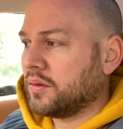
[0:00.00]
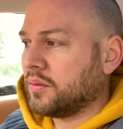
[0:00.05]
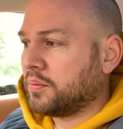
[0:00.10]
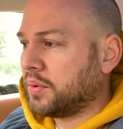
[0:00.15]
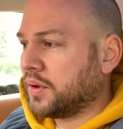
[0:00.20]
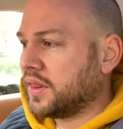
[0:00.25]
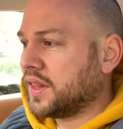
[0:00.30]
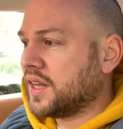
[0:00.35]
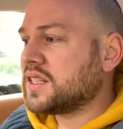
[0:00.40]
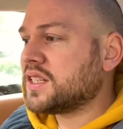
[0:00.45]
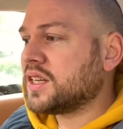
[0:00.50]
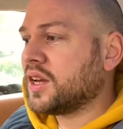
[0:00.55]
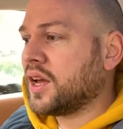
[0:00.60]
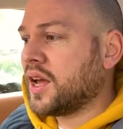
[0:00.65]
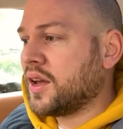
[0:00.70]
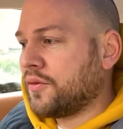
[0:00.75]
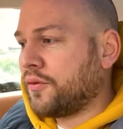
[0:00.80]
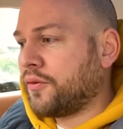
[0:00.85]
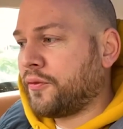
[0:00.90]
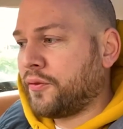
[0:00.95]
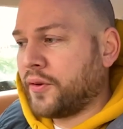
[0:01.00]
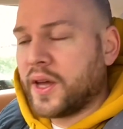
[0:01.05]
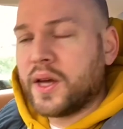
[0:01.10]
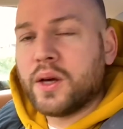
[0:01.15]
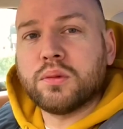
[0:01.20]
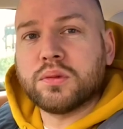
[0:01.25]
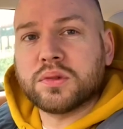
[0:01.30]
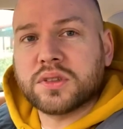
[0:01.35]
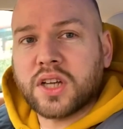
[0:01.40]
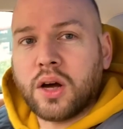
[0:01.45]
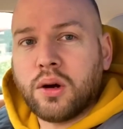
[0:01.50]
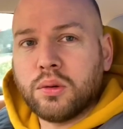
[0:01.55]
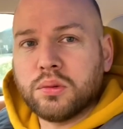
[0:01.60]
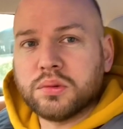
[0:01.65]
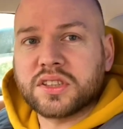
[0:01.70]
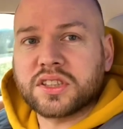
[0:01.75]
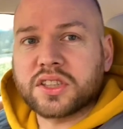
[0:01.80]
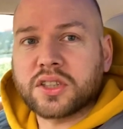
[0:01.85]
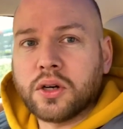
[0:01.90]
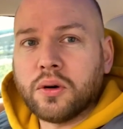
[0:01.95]
this, it feels
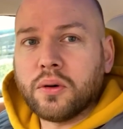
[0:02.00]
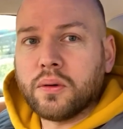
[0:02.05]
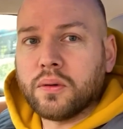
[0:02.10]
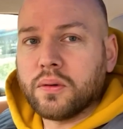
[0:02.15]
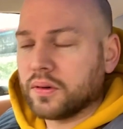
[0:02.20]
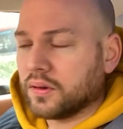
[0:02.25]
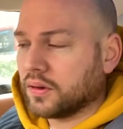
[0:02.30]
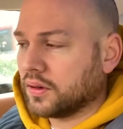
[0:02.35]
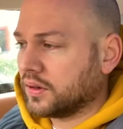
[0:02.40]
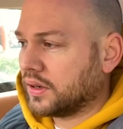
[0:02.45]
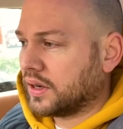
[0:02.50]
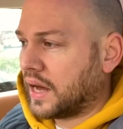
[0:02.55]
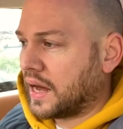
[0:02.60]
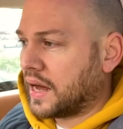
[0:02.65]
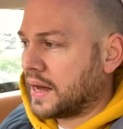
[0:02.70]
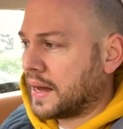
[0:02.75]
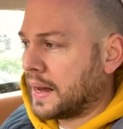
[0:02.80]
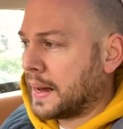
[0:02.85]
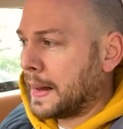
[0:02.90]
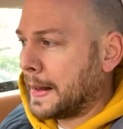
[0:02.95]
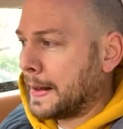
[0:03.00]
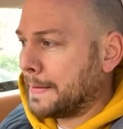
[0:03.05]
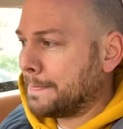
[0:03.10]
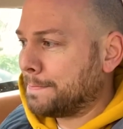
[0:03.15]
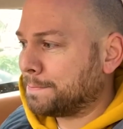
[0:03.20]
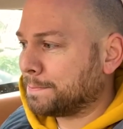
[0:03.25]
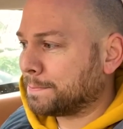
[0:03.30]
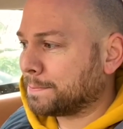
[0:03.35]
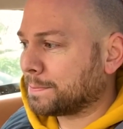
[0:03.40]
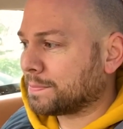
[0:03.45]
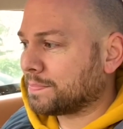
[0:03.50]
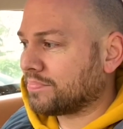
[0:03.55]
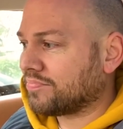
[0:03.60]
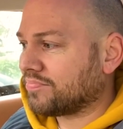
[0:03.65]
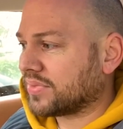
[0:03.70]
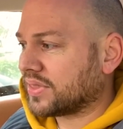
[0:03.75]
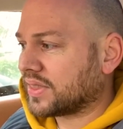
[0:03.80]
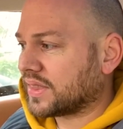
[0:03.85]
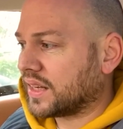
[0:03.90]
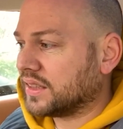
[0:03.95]
old school.
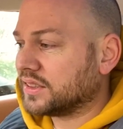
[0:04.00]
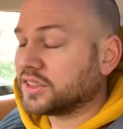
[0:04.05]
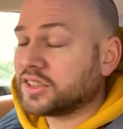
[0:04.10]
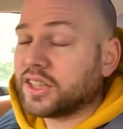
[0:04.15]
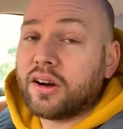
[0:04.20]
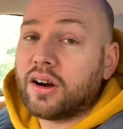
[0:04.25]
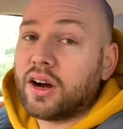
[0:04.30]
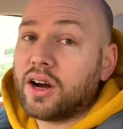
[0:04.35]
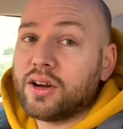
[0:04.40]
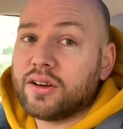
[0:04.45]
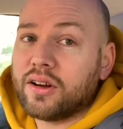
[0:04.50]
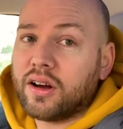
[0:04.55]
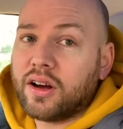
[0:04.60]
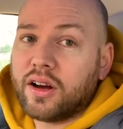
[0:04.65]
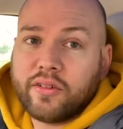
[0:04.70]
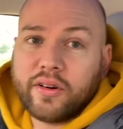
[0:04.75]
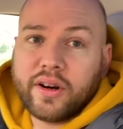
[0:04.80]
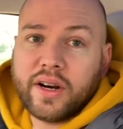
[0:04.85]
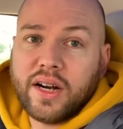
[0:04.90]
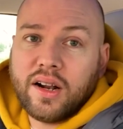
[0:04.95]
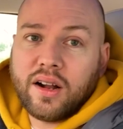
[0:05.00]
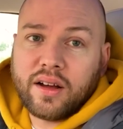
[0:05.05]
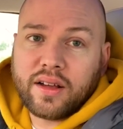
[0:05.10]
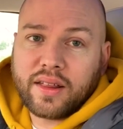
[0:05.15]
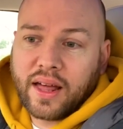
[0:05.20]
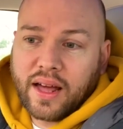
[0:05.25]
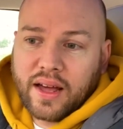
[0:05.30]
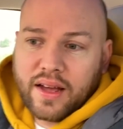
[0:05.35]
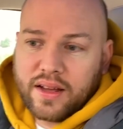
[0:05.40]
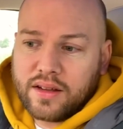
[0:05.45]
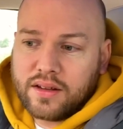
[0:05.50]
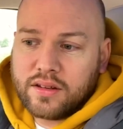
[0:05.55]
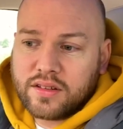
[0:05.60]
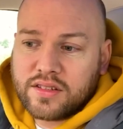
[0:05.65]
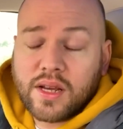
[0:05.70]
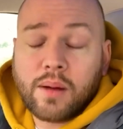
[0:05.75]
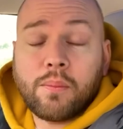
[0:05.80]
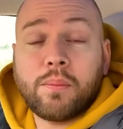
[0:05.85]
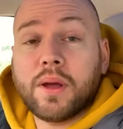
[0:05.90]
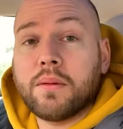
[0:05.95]
So I really like that.
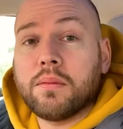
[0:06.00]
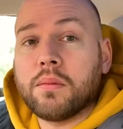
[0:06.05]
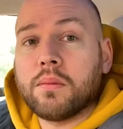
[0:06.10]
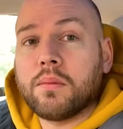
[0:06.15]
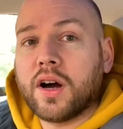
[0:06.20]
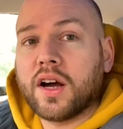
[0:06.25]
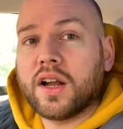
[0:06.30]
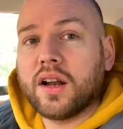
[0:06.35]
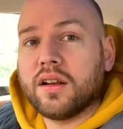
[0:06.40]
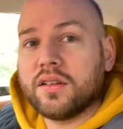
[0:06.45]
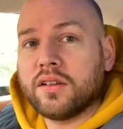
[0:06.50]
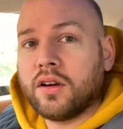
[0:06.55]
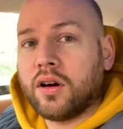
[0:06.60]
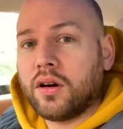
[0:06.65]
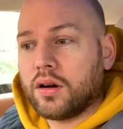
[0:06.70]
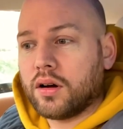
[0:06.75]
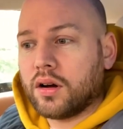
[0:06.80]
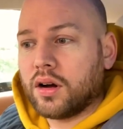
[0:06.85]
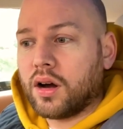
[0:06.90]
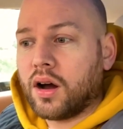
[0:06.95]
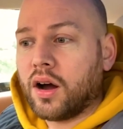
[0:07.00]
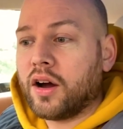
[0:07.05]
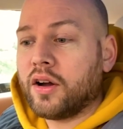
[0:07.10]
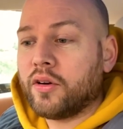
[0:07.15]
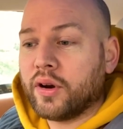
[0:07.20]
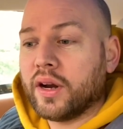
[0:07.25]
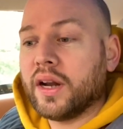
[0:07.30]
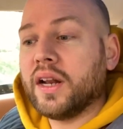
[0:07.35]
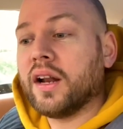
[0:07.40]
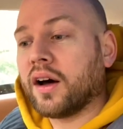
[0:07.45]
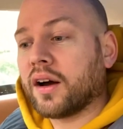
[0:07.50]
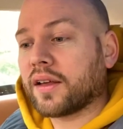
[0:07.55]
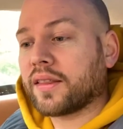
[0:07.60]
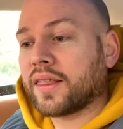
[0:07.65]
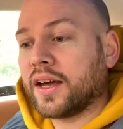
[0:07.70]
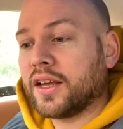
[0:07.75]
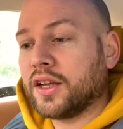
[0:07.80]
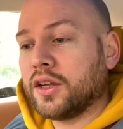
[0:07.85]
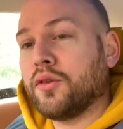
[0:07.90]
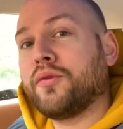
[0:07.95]
Some people might not. I really like
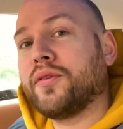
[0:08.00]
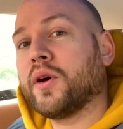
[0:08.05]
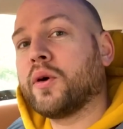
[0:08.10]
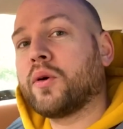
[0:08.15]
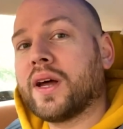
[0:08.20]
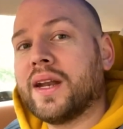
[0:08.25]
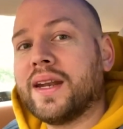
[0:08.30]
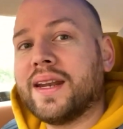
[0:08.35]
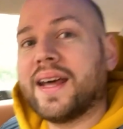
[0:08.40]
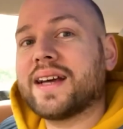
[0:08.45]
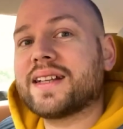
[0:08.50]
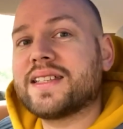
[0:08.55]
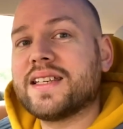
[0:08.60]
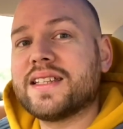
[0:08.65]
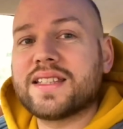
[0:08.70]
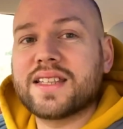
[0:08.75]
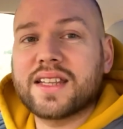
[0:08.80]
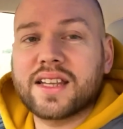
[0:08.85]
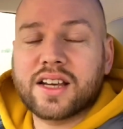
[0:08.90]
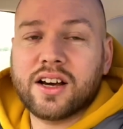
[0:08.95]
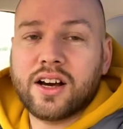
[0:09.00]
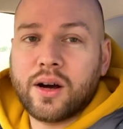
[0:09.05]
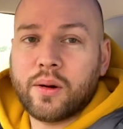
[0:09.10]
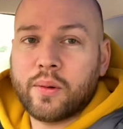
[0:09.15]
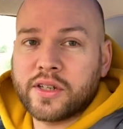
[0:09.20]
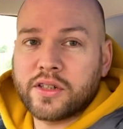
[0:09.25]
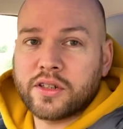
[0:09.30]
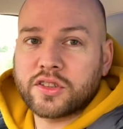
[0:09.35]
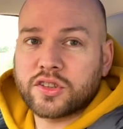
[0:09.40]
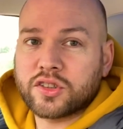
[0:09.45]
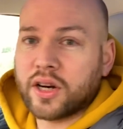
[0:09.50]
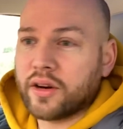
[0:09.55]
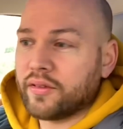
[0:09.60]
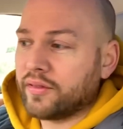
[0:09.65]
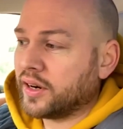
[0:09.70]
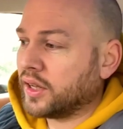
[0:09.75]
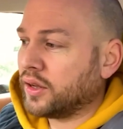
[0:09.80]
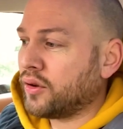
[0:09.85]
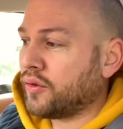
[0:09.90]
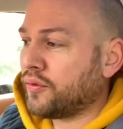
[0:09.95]
that. You feel connected to the car when you're
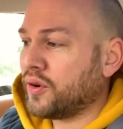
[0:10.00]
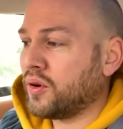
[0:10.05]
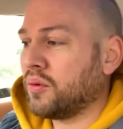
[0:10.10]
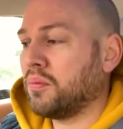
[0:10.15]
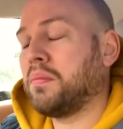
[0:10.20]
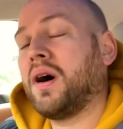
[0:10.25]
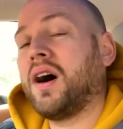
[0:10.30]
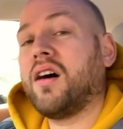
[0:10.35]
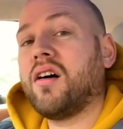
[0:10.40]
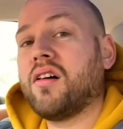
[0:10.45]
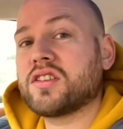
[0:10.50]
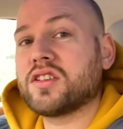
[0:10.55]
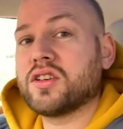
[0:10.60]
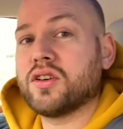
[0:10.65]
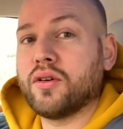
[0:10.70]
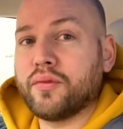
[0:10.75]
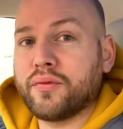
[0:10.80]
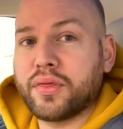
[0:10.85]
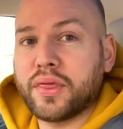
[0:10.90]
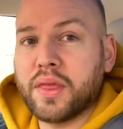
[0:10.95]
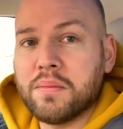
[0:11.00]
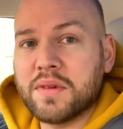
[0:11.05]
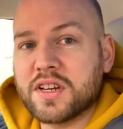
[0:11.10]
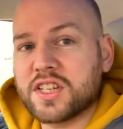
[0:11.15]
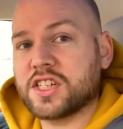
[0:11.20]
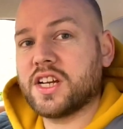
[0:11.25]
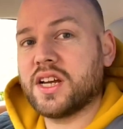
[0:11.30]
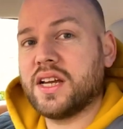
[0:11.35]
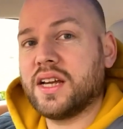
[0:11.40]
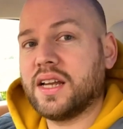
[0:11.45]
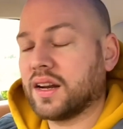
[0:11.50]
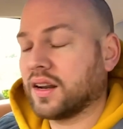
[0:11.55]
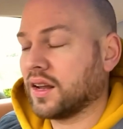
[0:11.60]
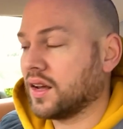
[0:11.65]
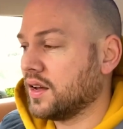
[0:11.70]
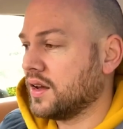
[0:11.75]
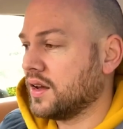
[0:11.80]
driving it. You feel part of the machine.